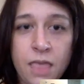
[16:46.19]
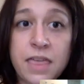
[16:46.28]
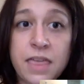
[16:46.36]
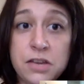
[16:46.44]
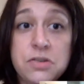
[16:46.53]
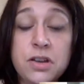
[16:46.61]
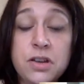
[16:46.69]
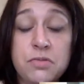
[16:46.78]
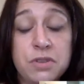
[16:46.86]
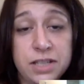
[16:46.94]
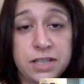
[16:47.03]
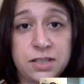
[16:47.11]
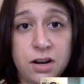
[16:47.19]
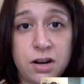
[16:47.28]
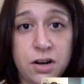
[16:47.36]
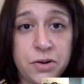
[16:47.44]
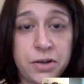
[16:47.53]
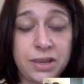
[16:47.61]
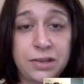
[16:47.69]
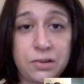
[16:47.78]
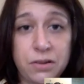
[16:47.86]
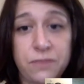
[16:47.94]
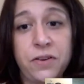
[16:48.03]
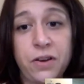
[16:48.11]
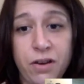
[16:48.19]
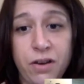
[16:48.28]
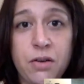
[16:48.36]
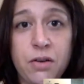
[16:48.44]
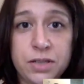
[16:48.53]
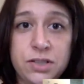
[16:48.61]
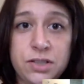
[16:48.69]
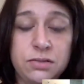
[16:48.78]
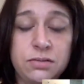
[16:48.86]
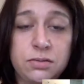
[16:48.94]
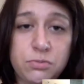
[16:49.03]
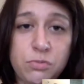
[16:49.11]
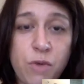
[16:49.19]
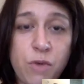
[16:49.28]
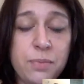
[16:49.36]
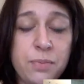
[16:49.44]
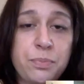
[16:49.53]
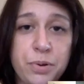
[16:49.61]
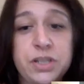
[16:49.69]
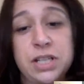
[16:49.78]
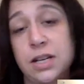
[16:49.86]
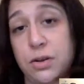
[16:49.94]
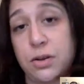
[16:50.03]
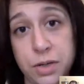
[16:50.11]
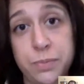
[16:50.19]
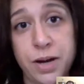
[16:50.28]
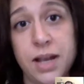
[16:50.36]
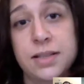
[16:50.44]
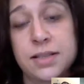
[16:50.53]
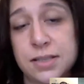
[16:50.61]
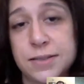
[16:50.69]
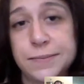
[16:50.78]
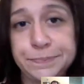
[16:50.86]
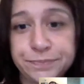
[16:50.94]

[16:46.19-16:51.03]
then you can really start going through and figuring out what you want to push into WordPress.